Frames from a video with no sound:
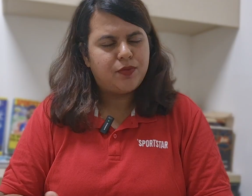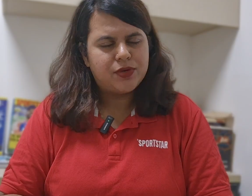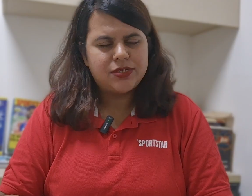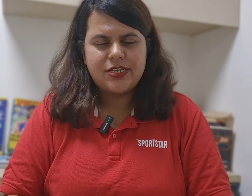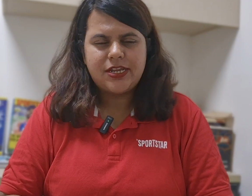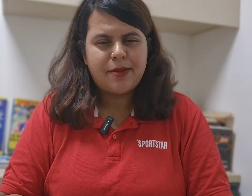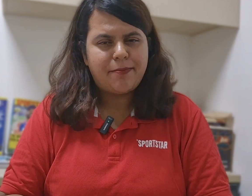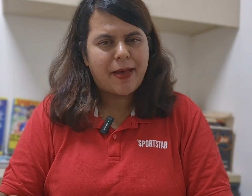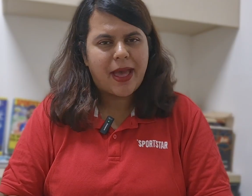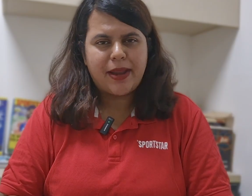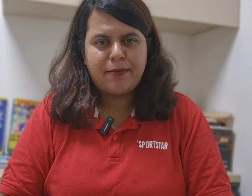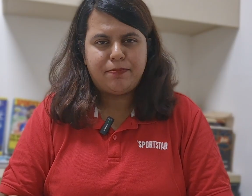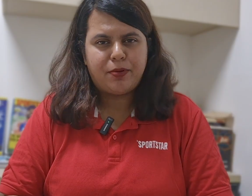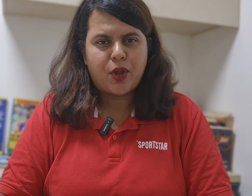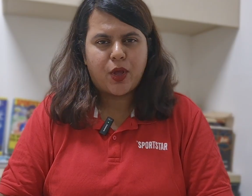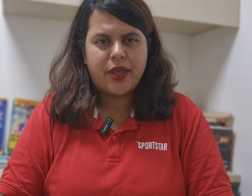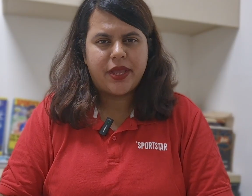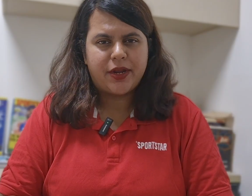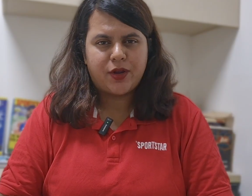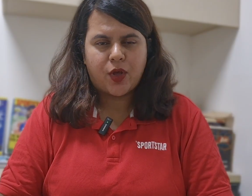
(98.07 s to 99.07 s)
wasn't a bad
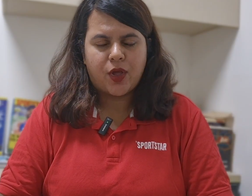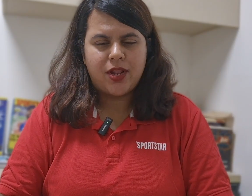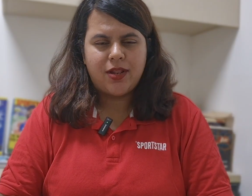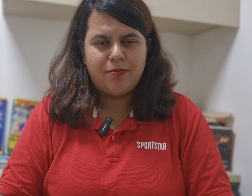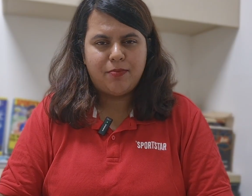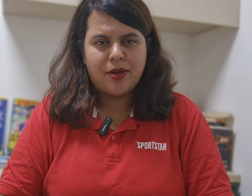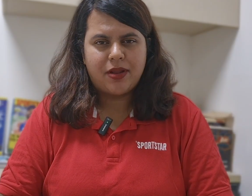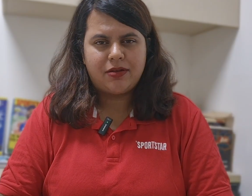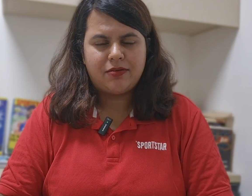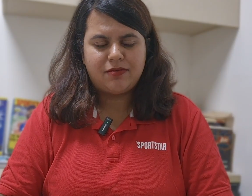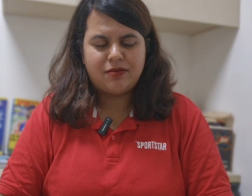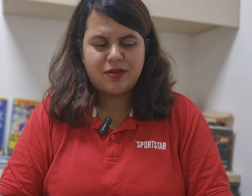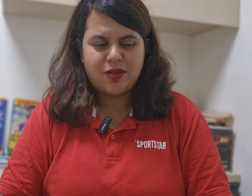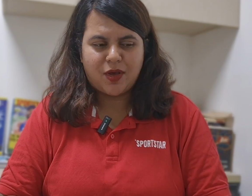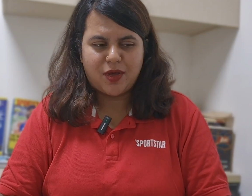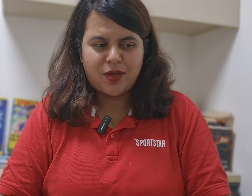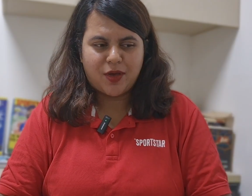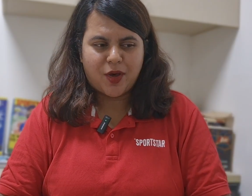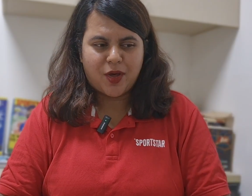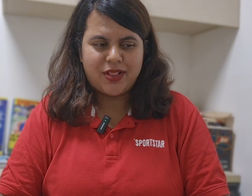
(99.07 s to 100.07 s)
ploy at all, but
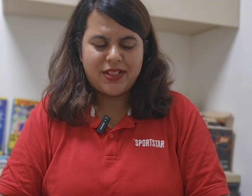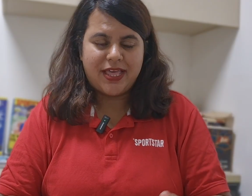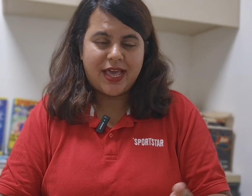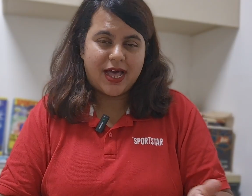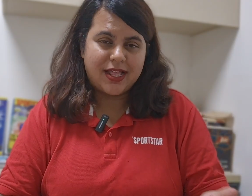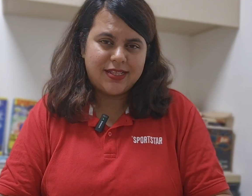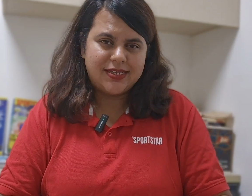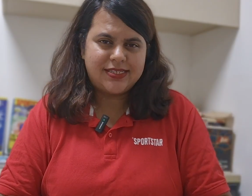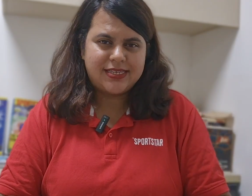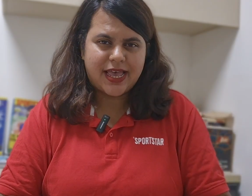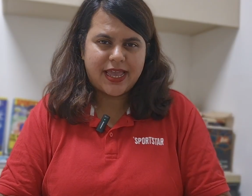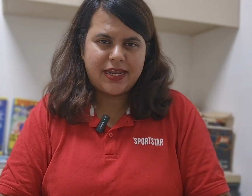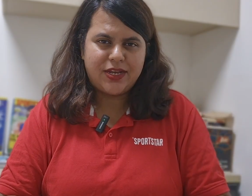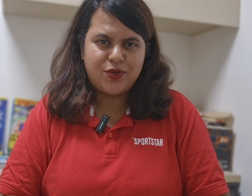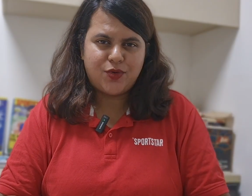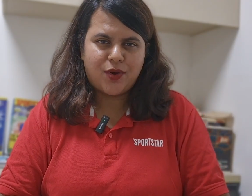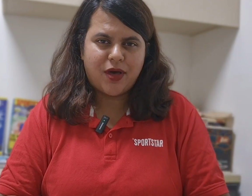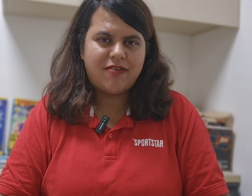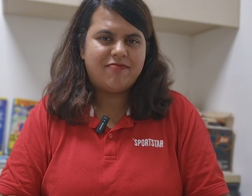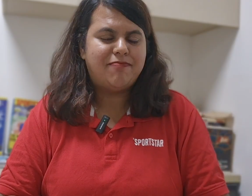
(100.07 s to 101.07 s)
on the other side,
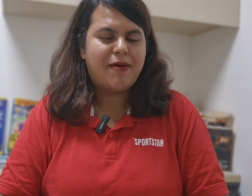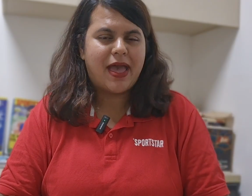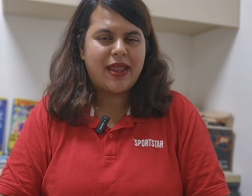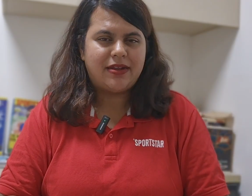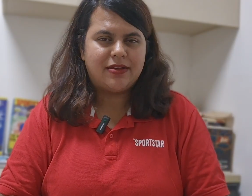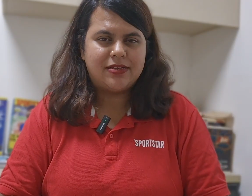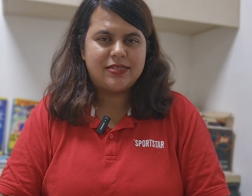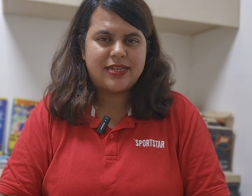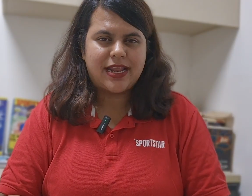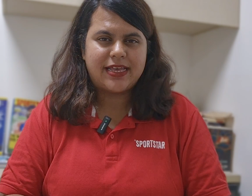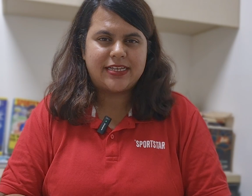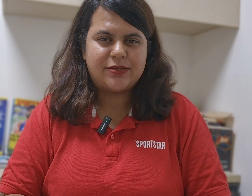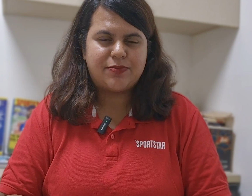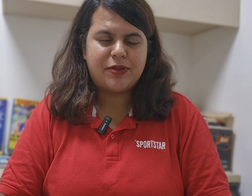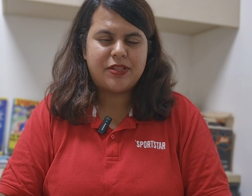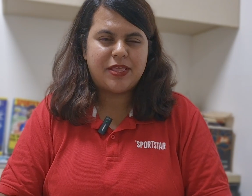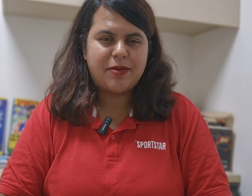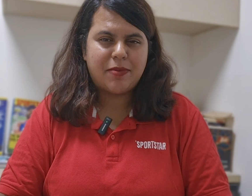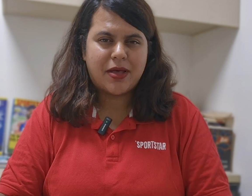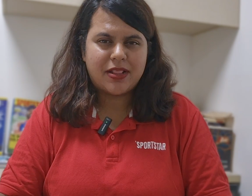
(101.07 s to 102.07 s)
you have batters like
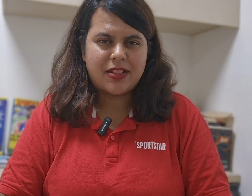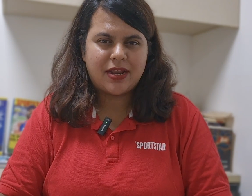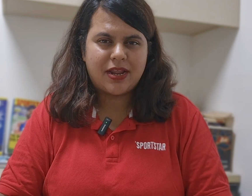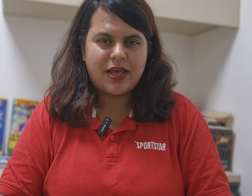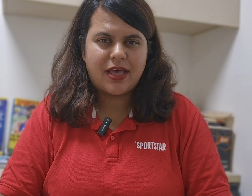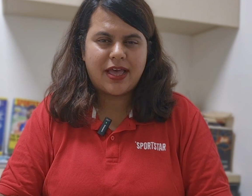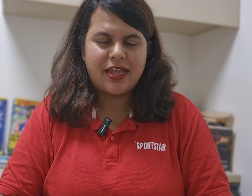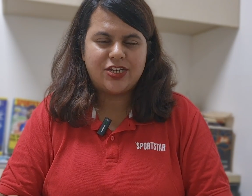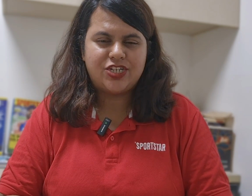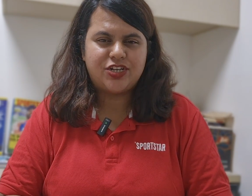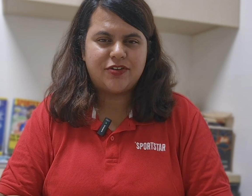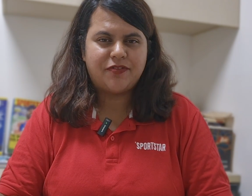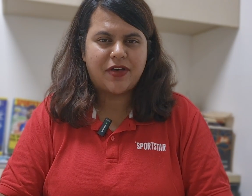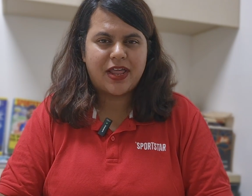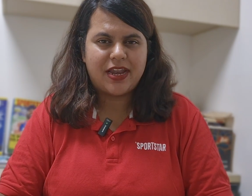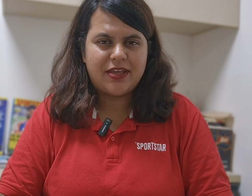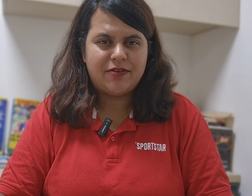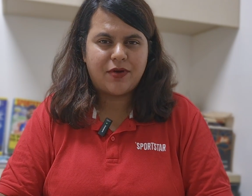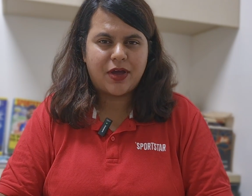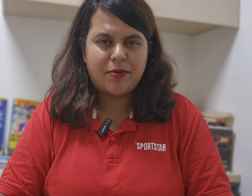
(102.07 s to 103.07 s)
Smriti Mandana and
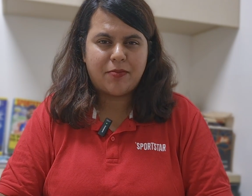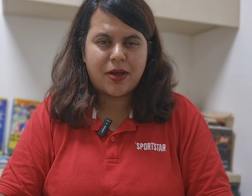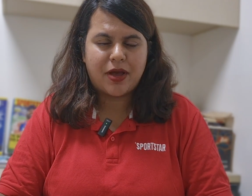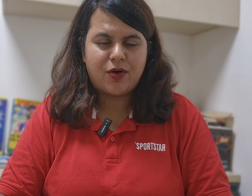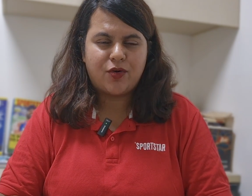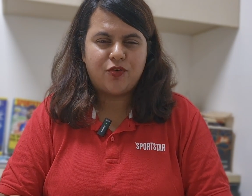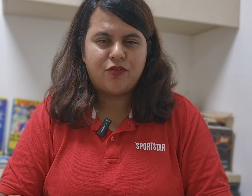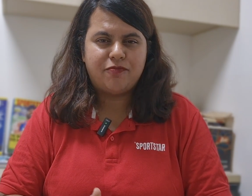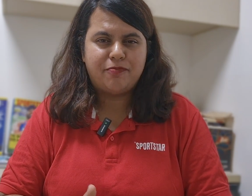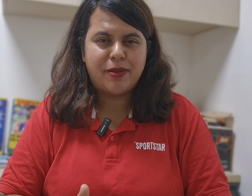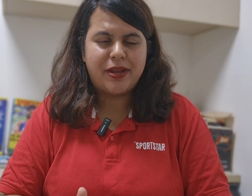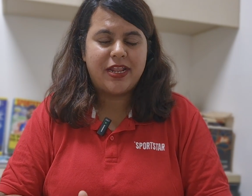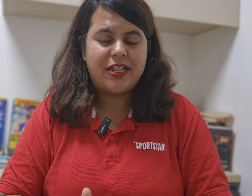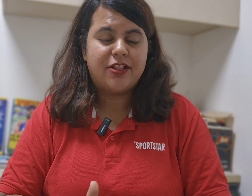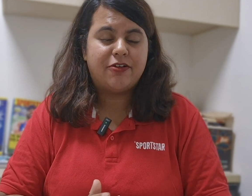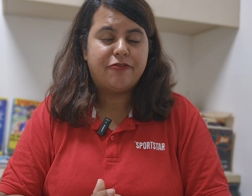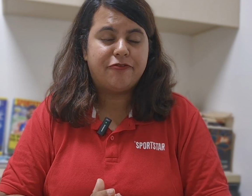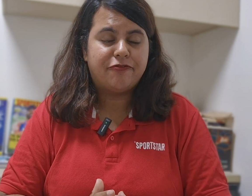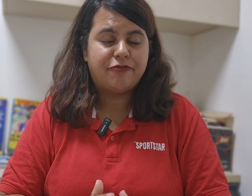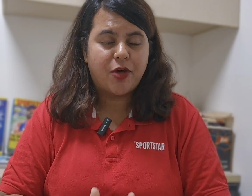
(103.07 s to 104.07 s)
Shafali Verma who've been in
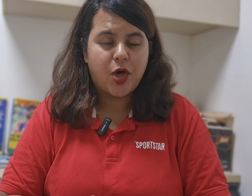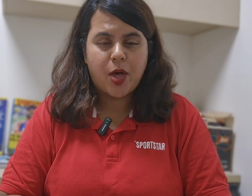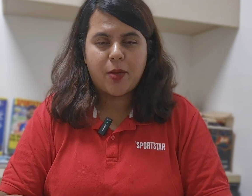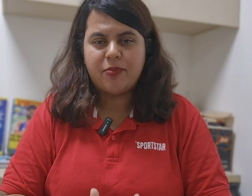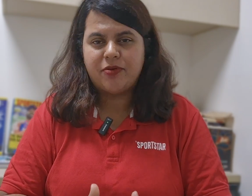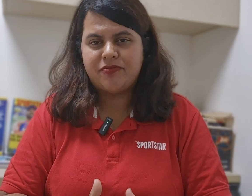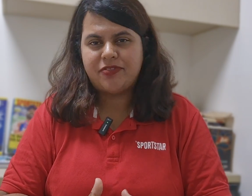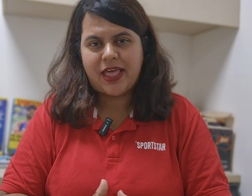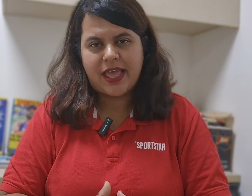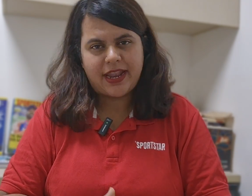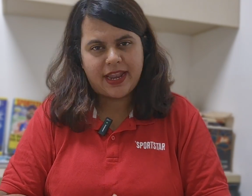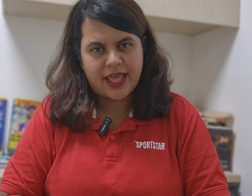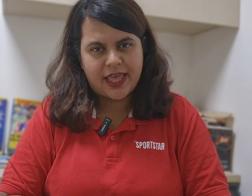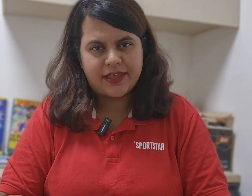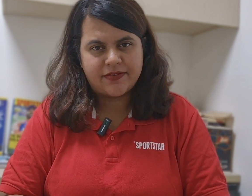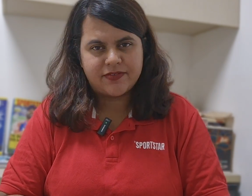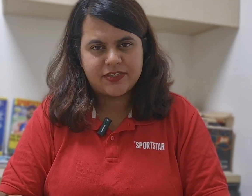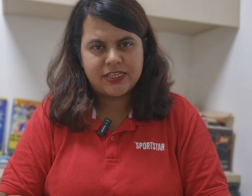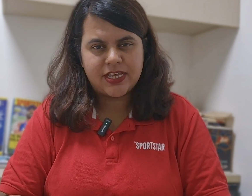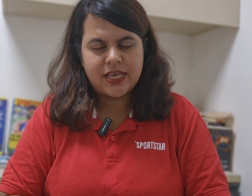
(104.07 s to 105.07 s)
the form of their
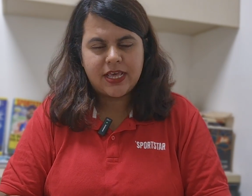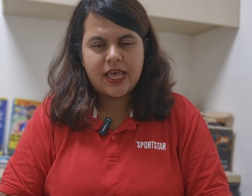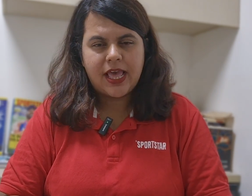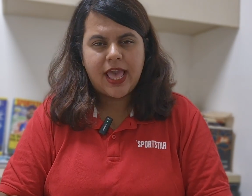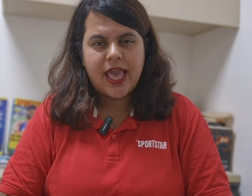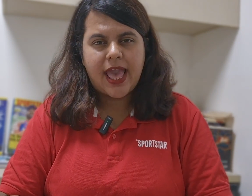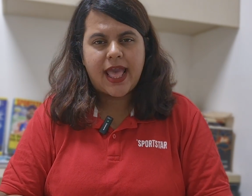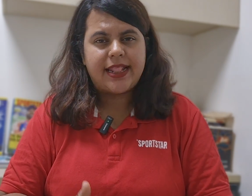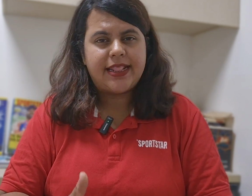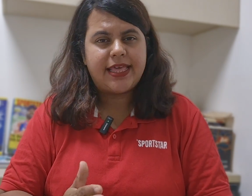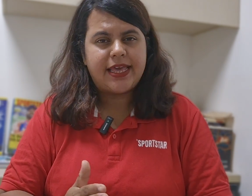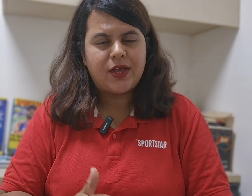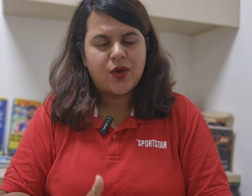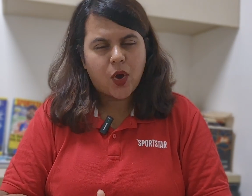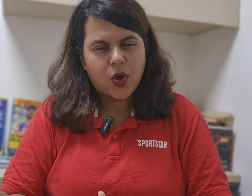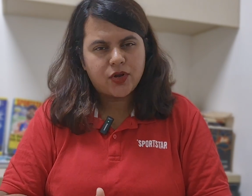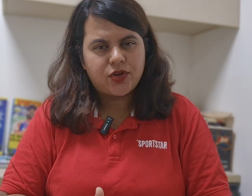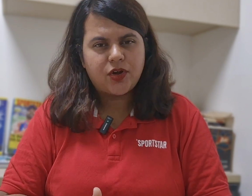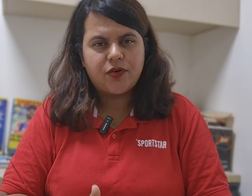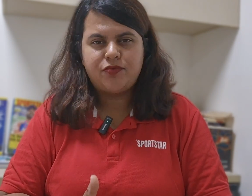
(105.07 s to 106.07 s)
lives, and they
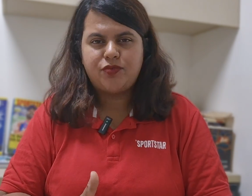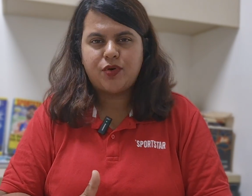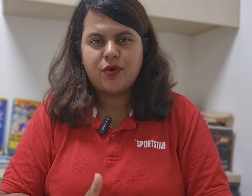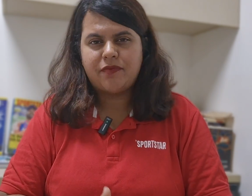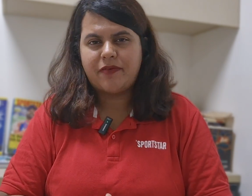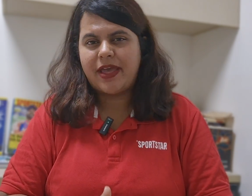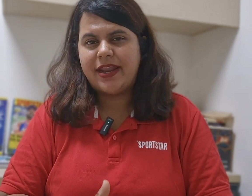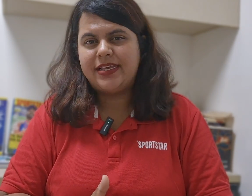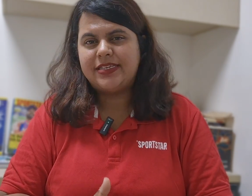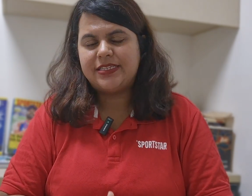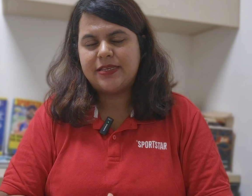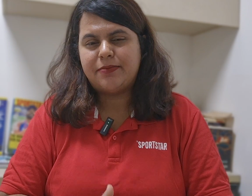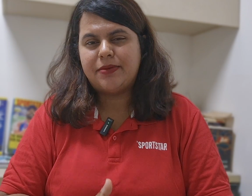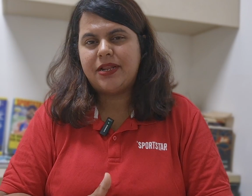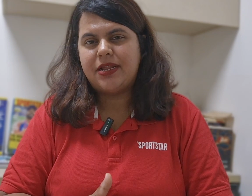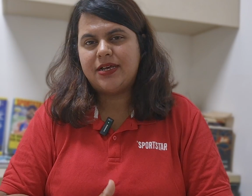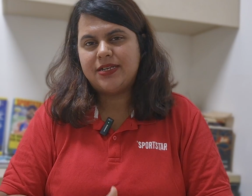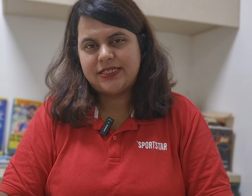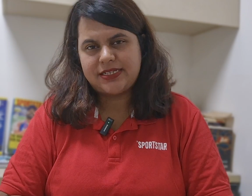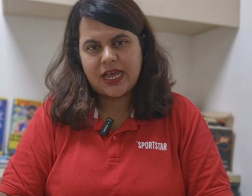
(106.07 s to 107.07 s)
got off to a very
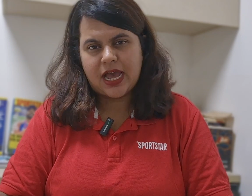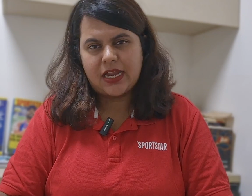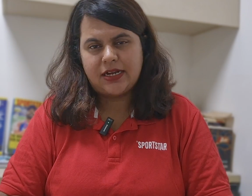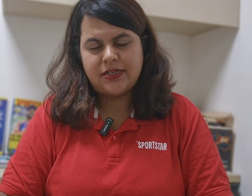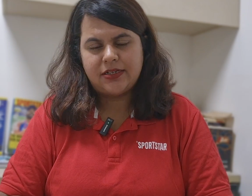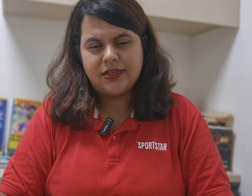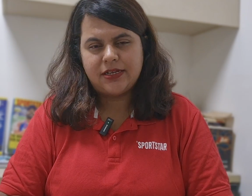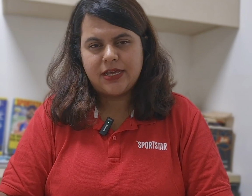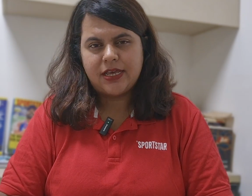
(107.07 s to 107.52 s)
similar start.